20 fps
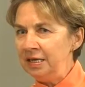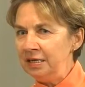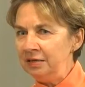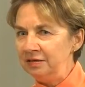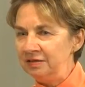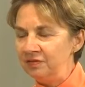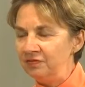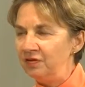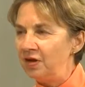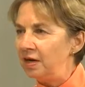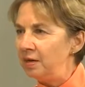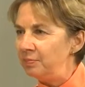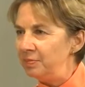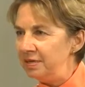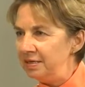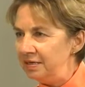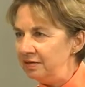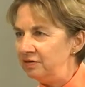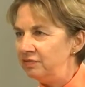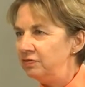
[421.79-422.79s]
develop
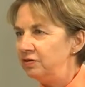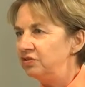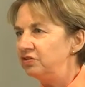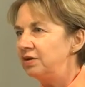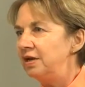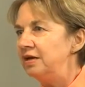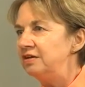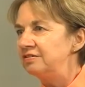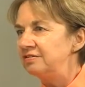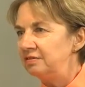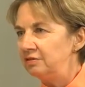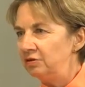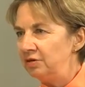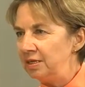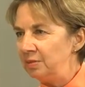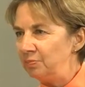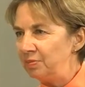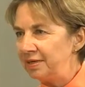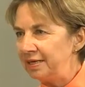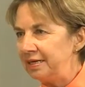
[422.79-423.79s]
an individualized
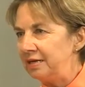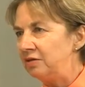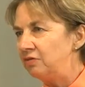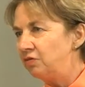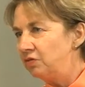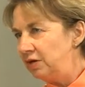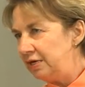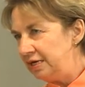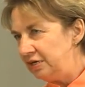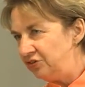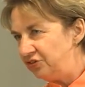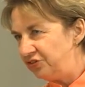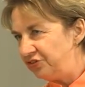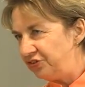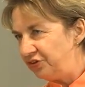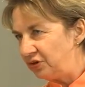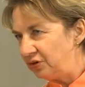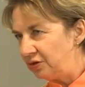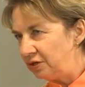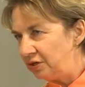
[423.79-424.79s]
learning plan for each
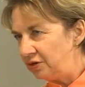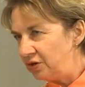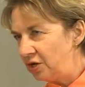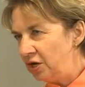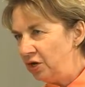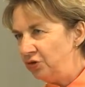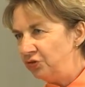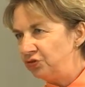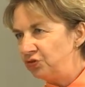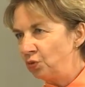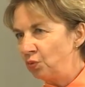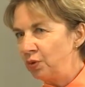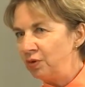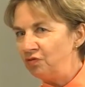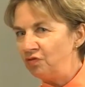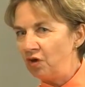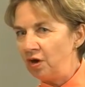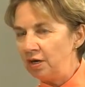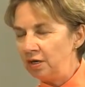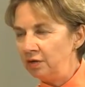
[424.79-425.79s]
student. So we
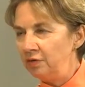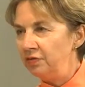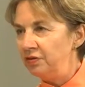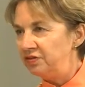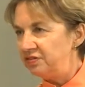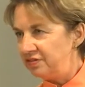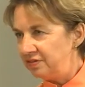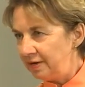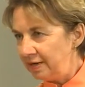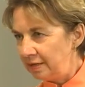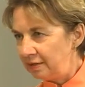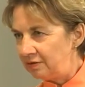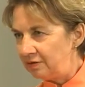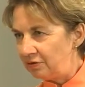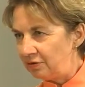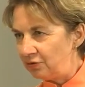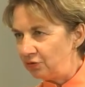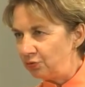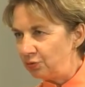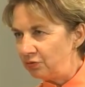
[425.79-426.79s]
follow the
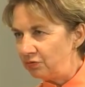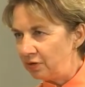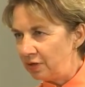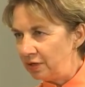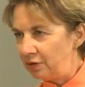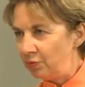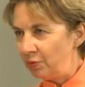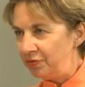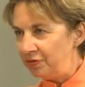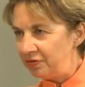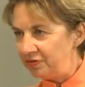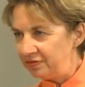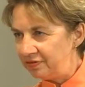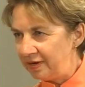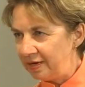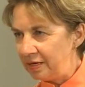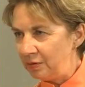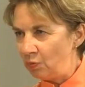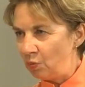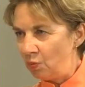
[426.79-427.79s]
standards, we follow what the
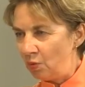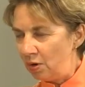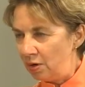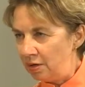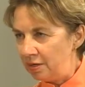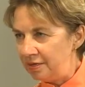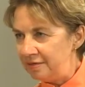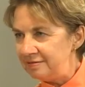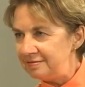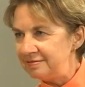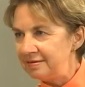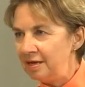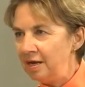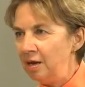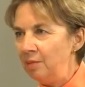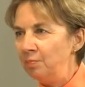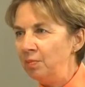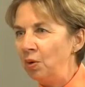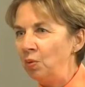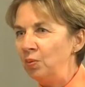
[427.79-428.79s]
state wants,
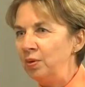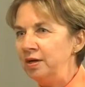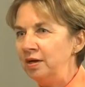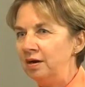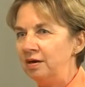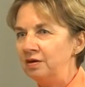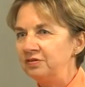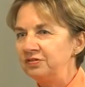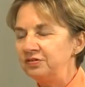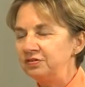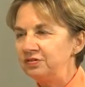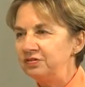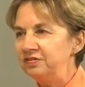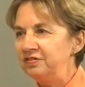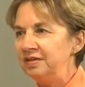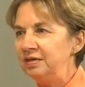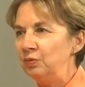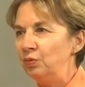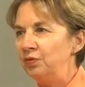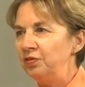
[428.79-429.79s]
but we also
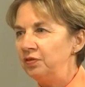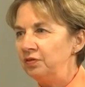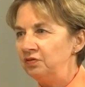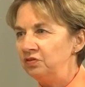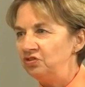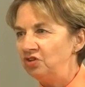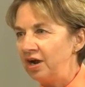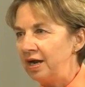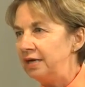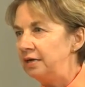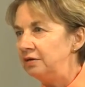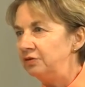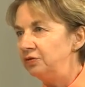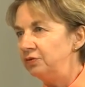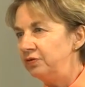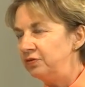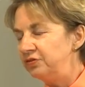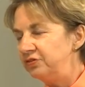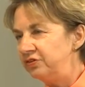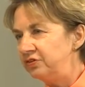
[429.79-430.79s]
see what the child
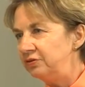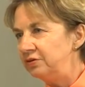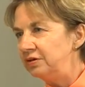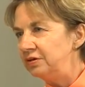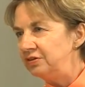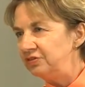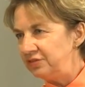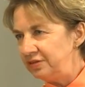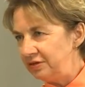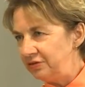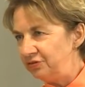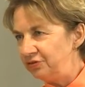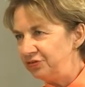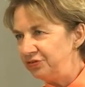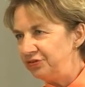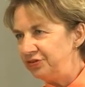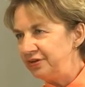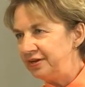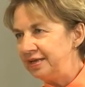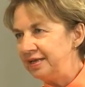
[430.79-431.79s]
or the student is
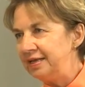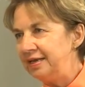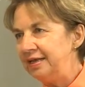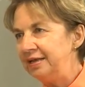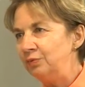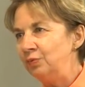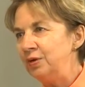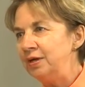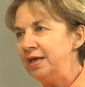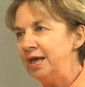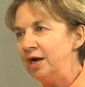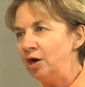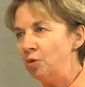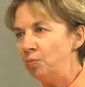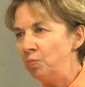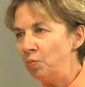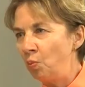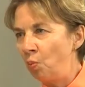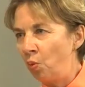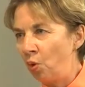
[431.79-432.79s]
interested in, and we
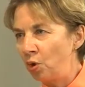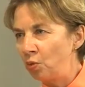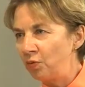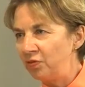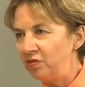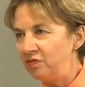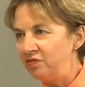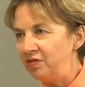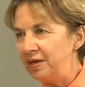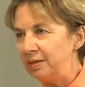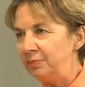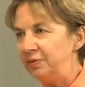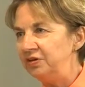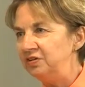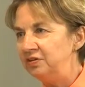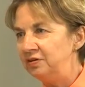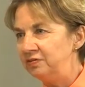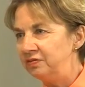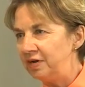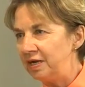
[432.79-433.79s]
help work with the family
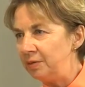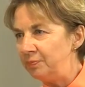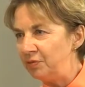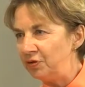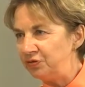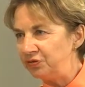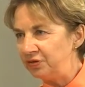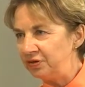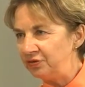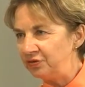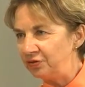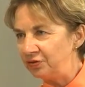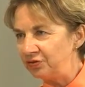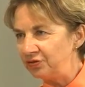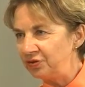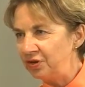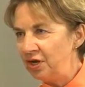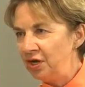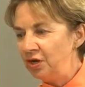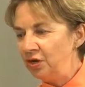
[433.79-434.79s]
to develop those
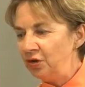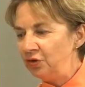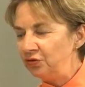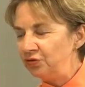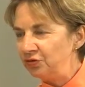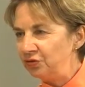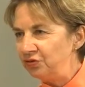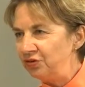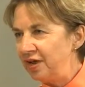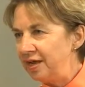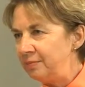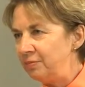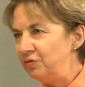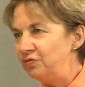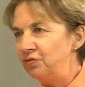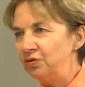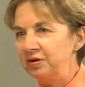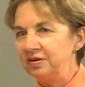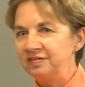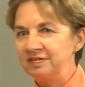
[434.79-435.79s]
interests. So Taben,
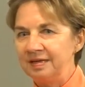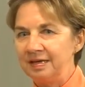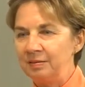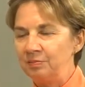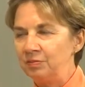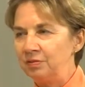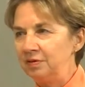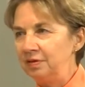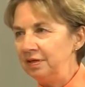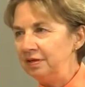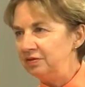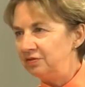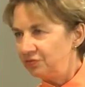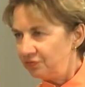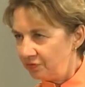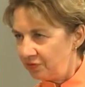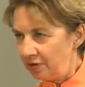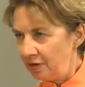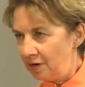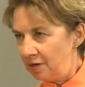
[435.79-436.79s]
for example, is
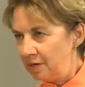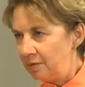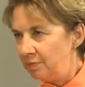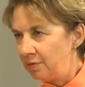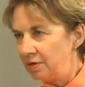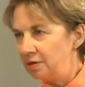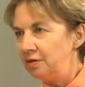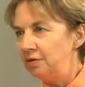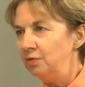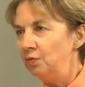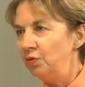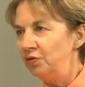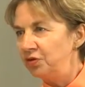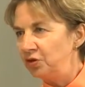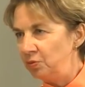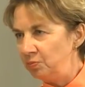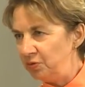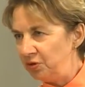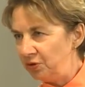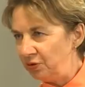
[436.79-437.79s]
phenomenal with
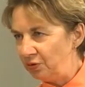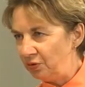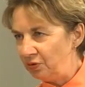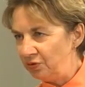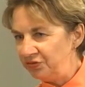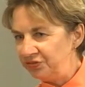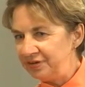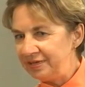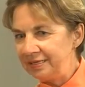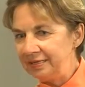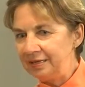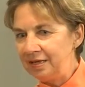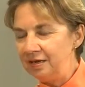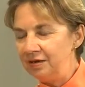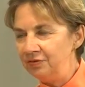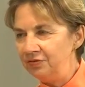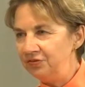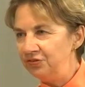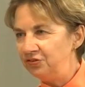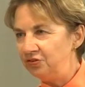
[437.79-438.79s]
computers. He
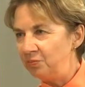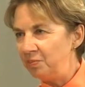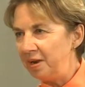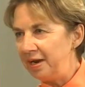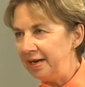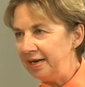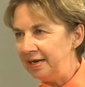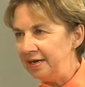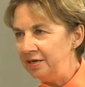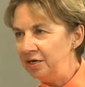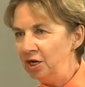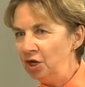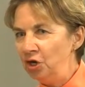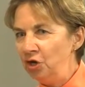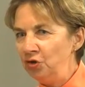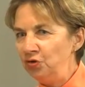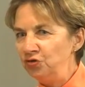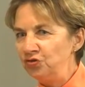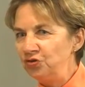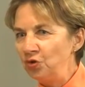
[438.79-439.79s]
loves Japan,
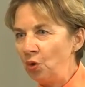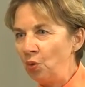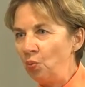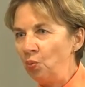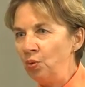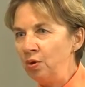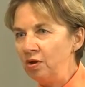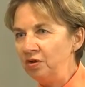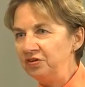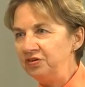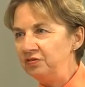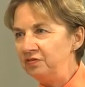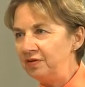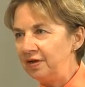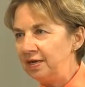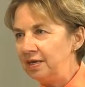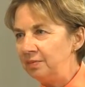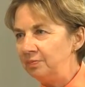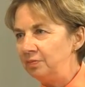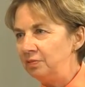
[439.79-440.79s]
so we'll
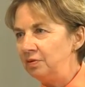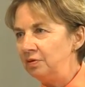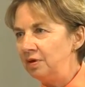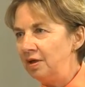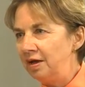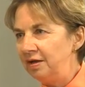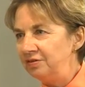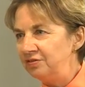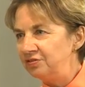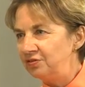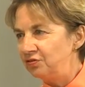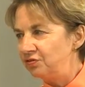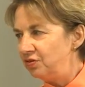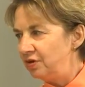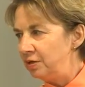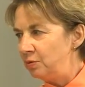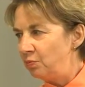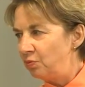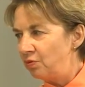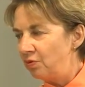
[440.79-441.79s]
develop lots of
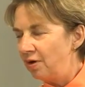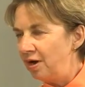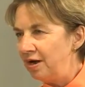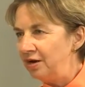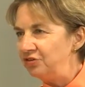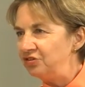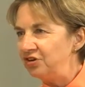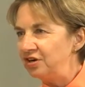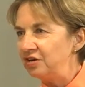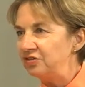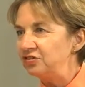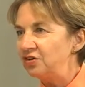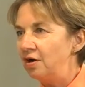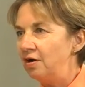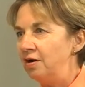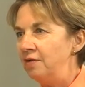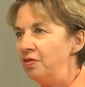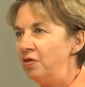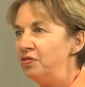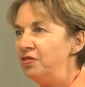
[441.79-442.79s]
fun projects
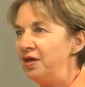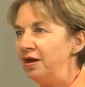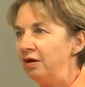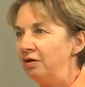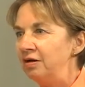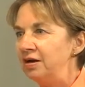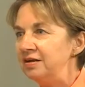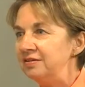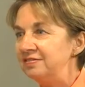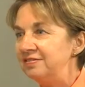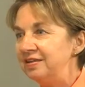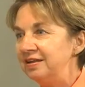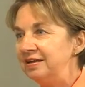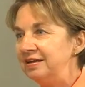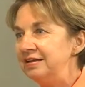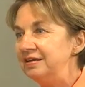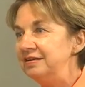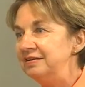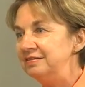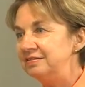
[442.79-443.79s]
on the areas that
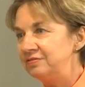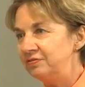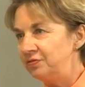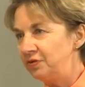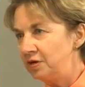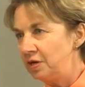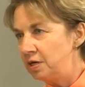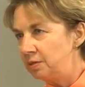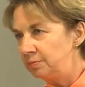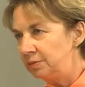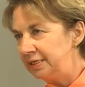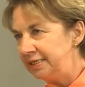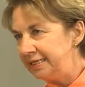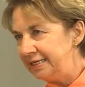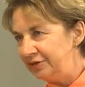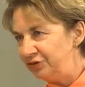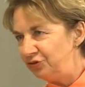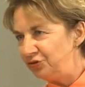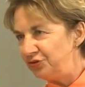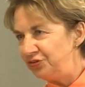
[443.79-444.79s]
he's phenomenally
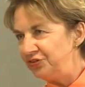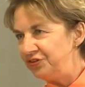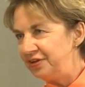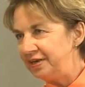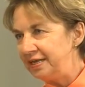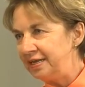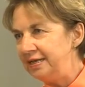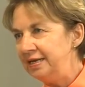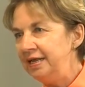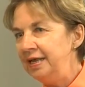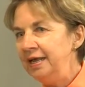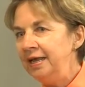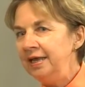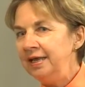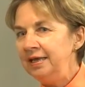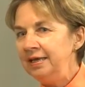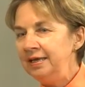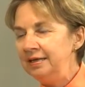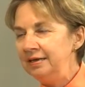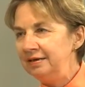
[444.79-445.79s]
interested
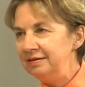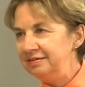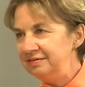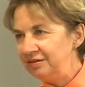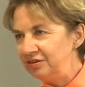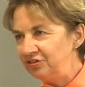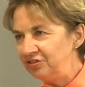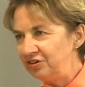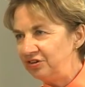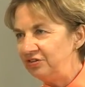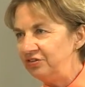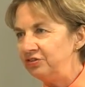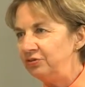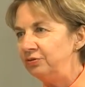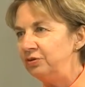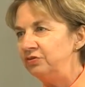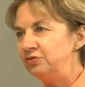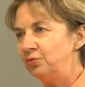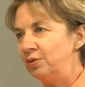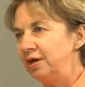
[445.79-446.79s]
in addition to
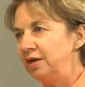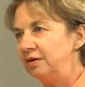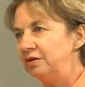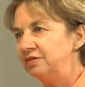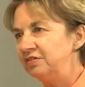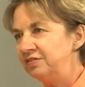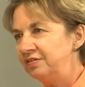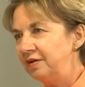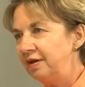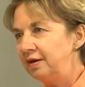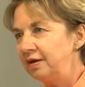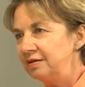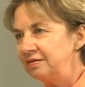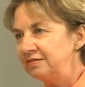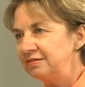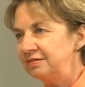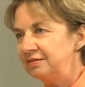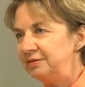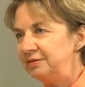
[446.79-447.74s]
his regular studies.